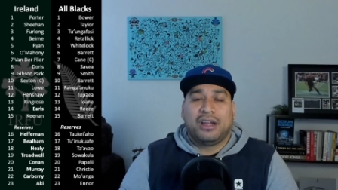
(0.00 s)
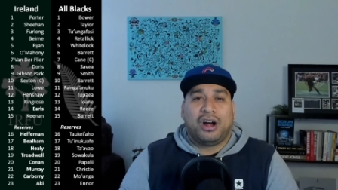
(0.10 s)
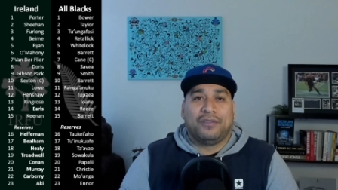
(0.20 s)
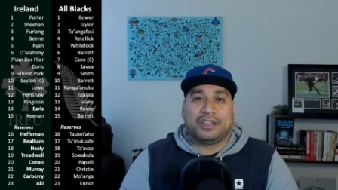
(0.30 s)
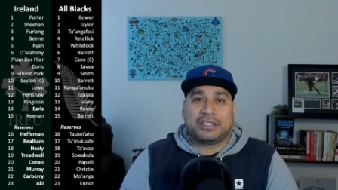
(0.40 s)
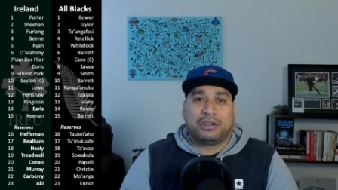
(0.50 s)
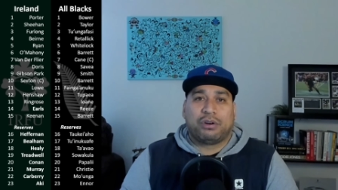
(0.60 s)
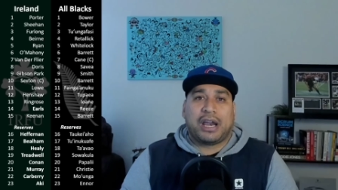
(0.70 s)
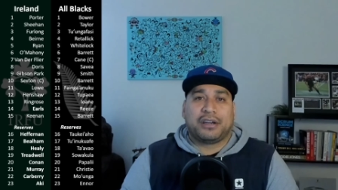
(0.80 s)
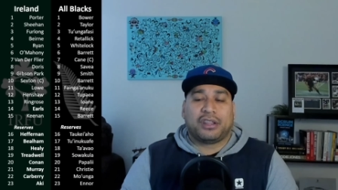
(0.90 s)
Obviously
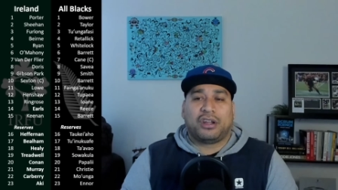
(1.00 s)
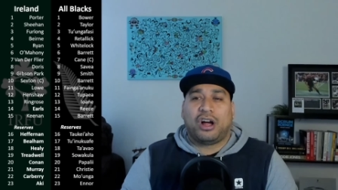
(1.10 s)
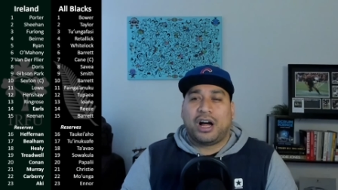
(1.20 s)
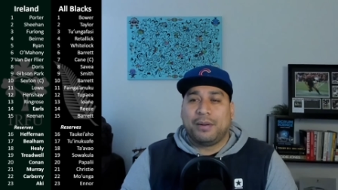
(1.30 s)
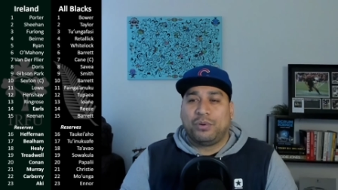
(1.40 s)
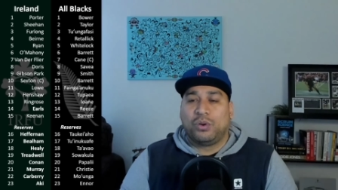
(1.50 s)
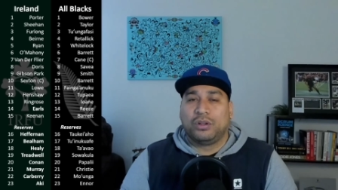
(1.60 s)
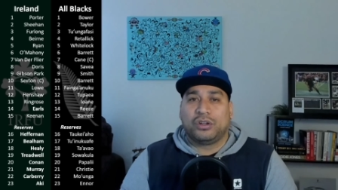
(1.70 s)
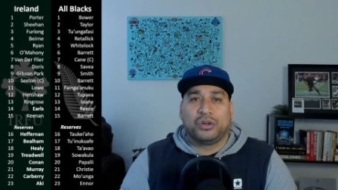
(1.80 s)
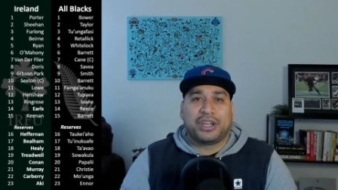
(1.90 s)
great under the high ball,
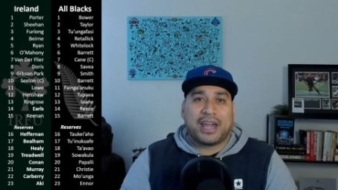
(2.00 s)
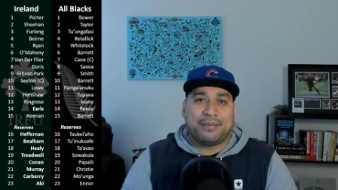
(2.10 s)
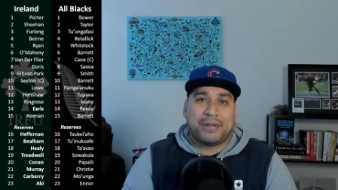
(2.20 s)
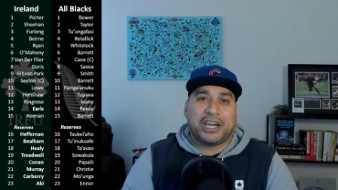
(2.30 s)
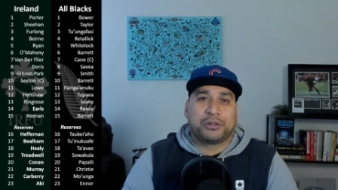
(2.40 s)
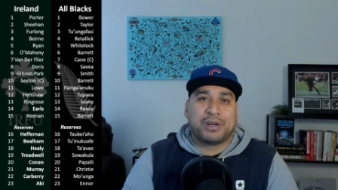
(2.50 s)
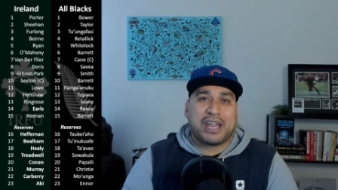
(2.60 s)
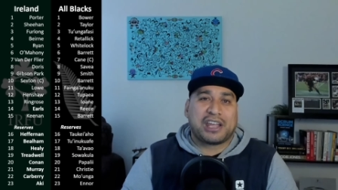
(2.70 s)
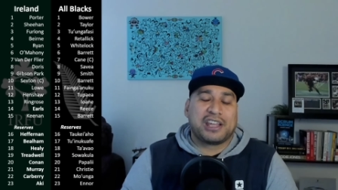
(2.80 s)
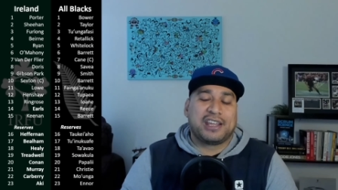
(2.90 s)
good game management,
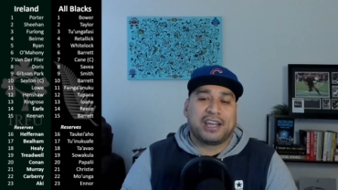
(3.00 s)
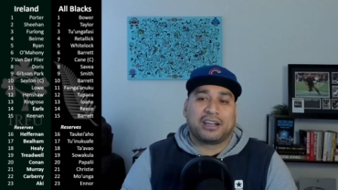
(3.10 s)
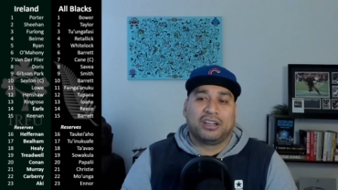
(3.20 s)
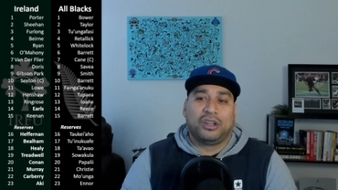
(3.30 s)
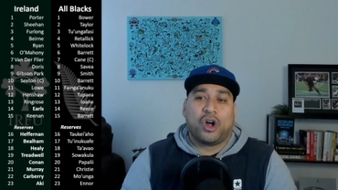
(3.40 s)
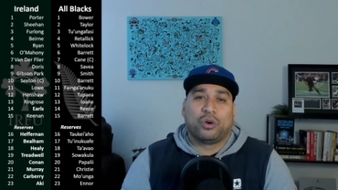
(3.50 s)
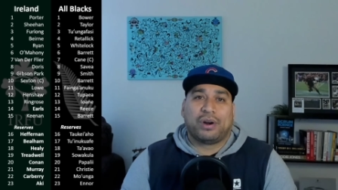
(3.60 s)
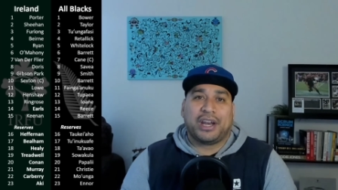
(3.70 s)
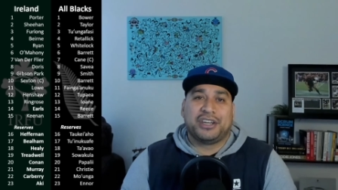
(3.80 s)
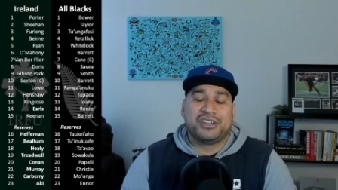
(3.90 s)
and can kick long
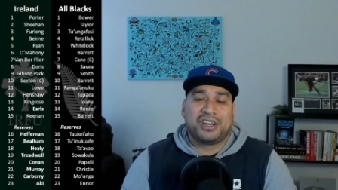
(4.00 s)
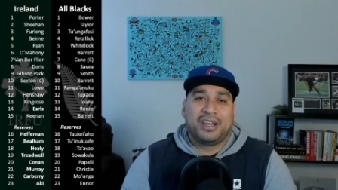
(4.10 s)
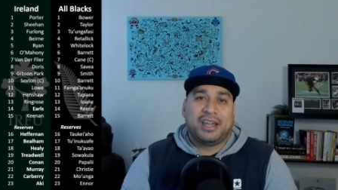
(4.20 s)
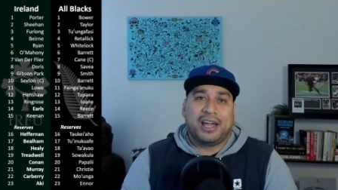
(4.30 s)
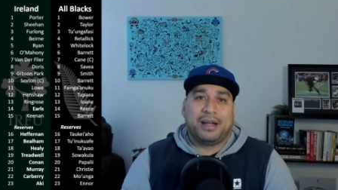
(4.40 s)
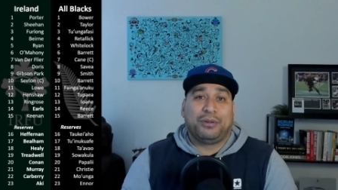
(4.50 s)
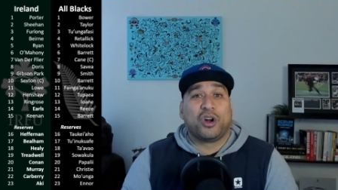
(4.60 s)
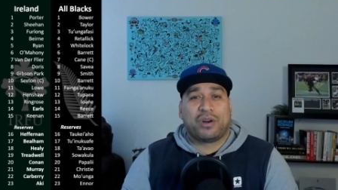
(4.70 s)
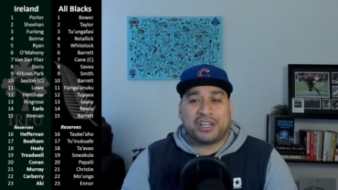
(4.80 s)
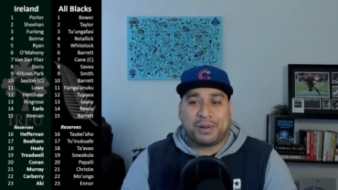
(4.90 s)
range
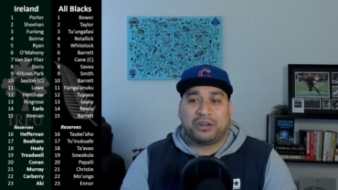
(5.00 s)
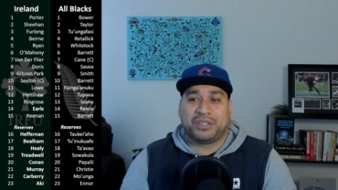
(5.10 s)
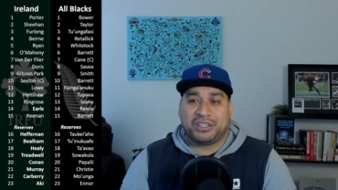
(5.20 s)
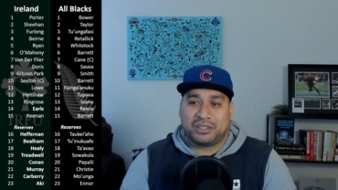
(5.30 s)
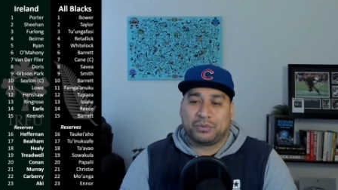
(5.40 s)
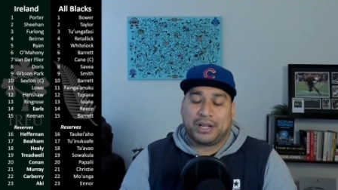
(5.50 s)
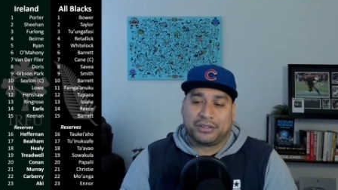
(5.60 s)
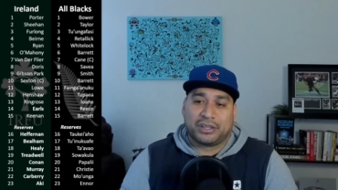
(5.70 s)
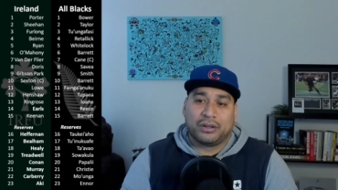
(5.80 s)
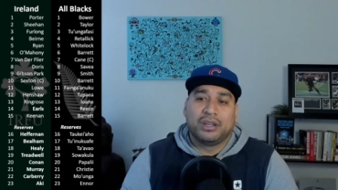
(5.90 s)
penalties as well.
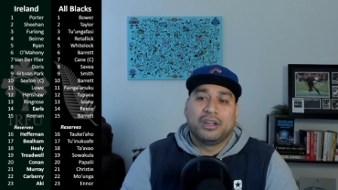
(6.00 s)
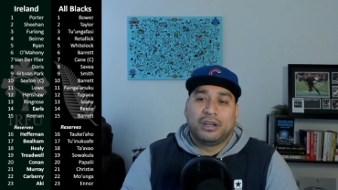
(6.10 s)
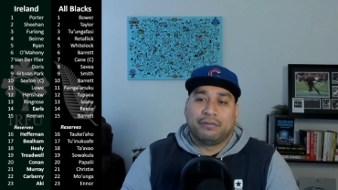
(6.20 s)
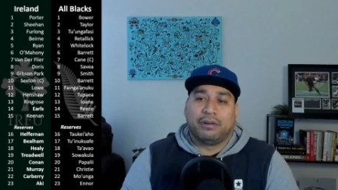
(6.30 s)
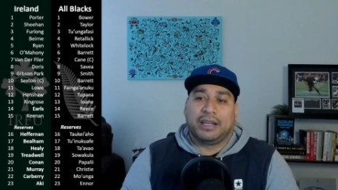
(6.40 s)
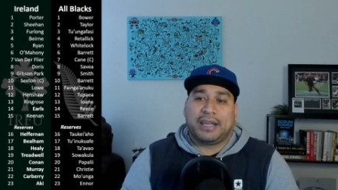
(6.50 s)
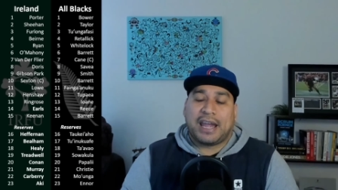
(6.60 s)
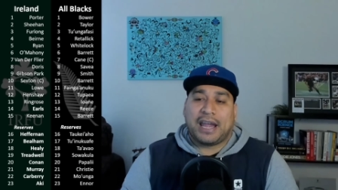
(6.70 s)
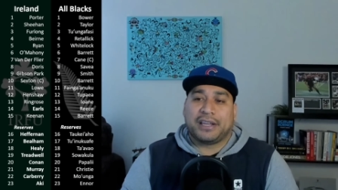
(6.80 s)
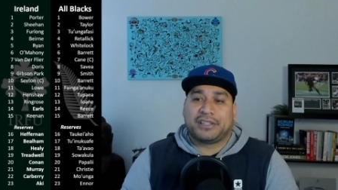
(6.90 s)
So really
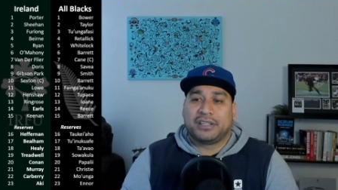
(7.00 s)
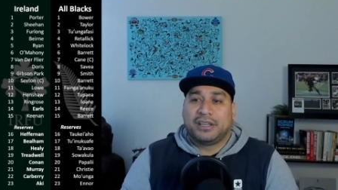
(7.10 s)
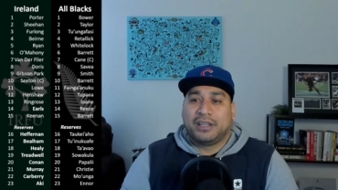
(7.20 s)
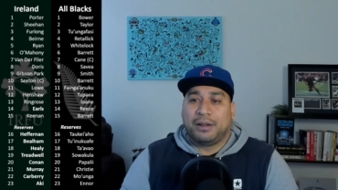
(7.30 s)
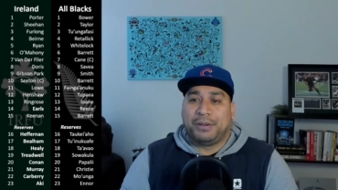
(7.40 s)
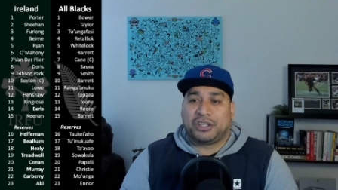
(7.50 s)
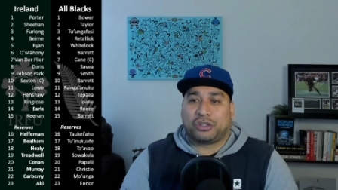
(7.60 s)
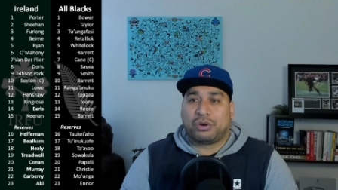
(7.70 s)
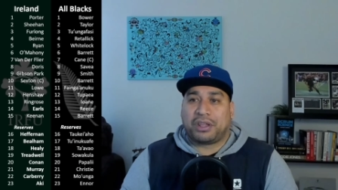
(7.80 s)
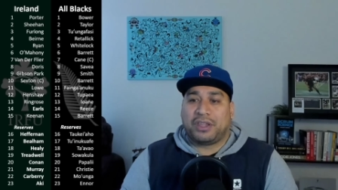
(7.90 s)
adds a bit of
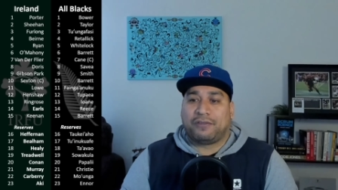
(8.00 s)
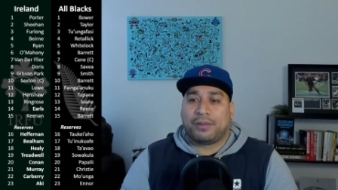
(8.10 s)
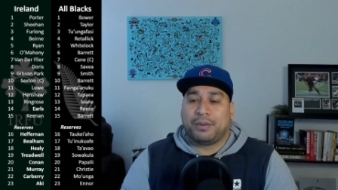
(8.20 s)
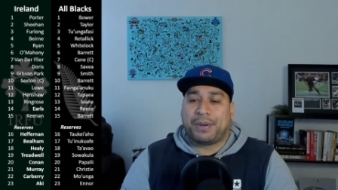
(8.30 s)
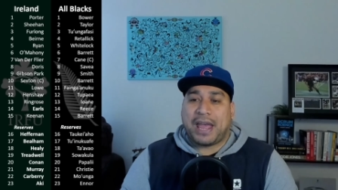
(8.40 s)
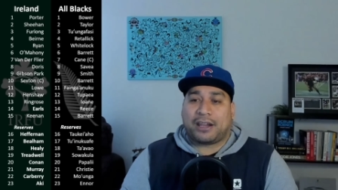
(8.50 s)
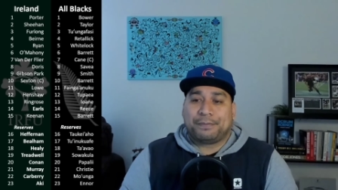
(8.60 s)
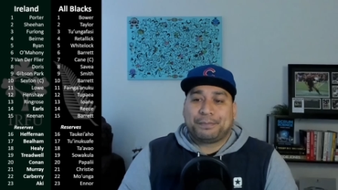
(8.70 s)
strength there from the back.